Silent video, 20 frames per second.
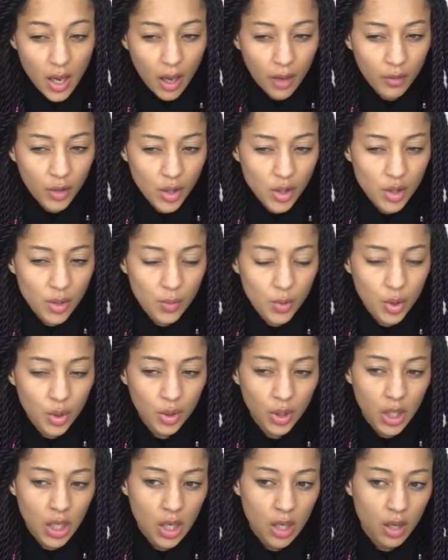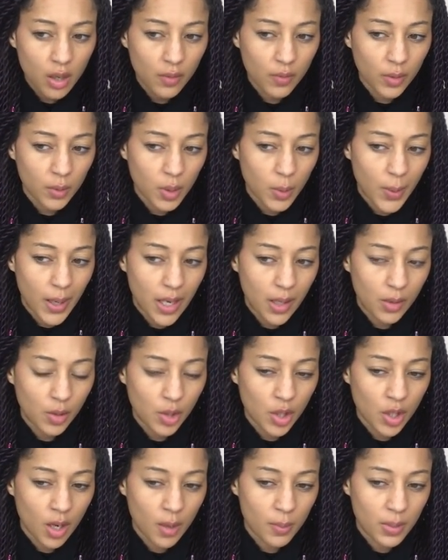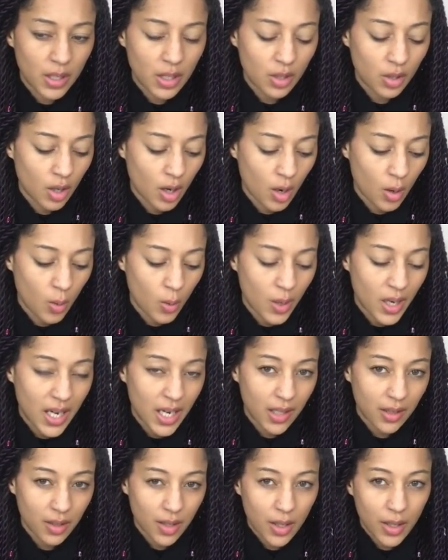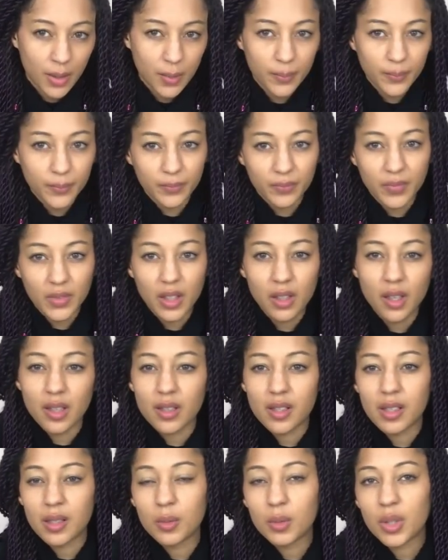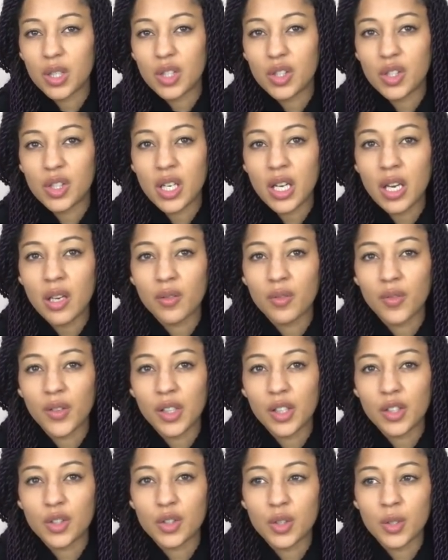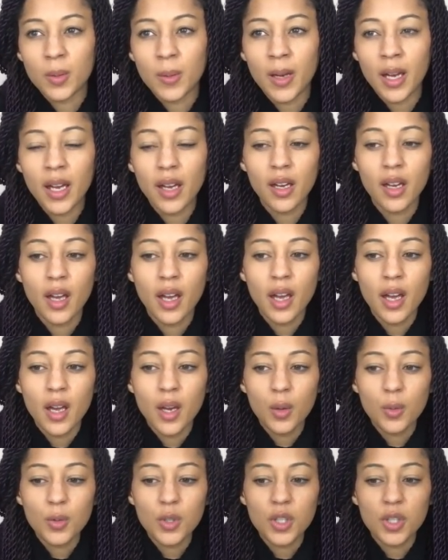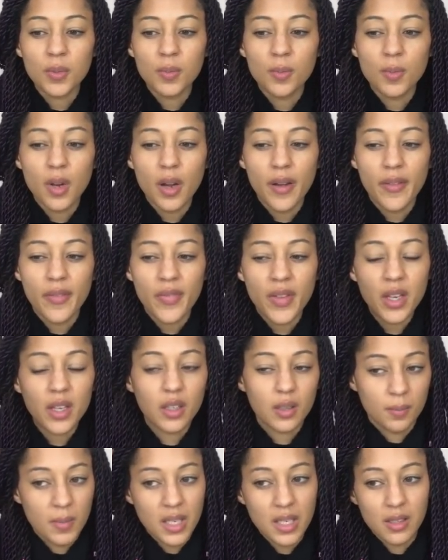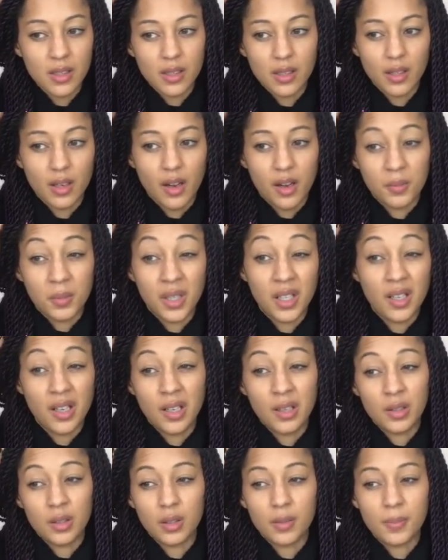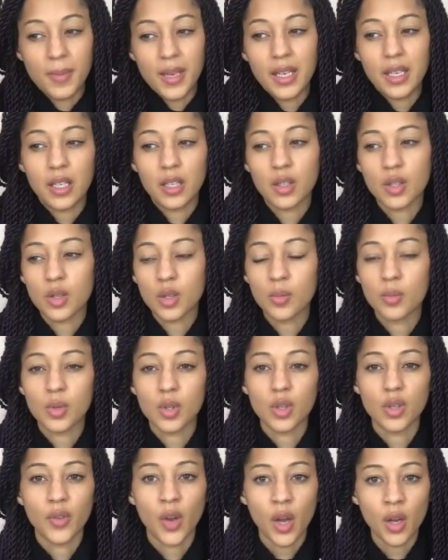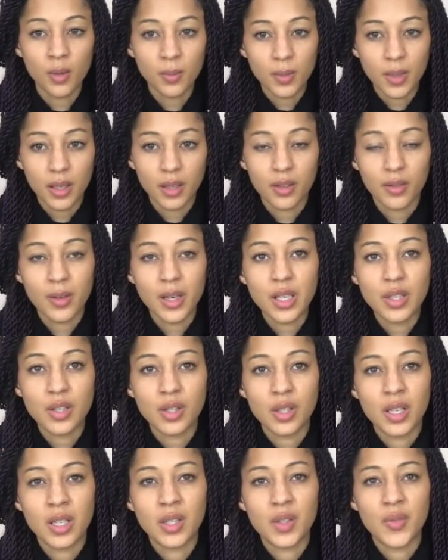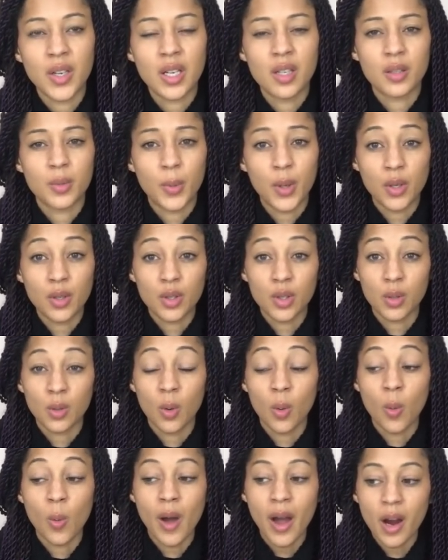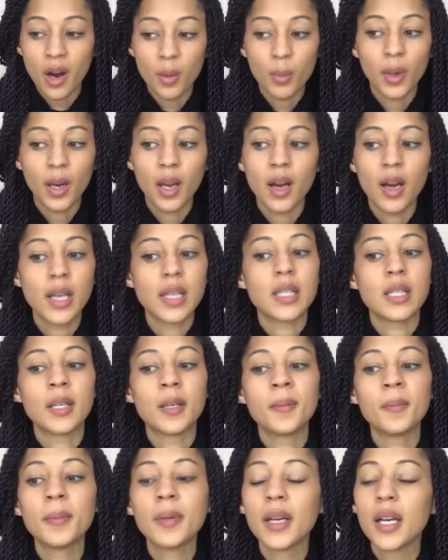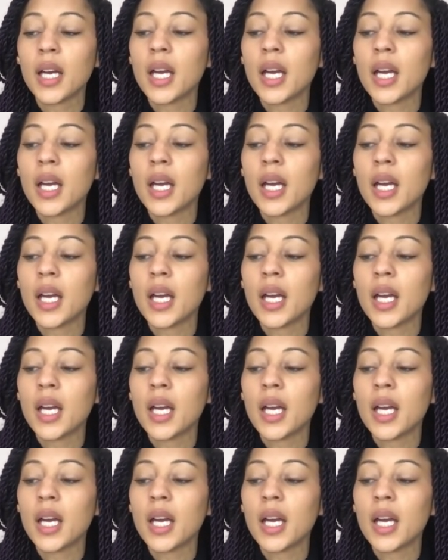I've got some chunky yarn from the pound shop but it's got a weird like silky sheen finish to it which I think means I'm going to end up making some sort of home decoration out of it as opposed to a wearable item.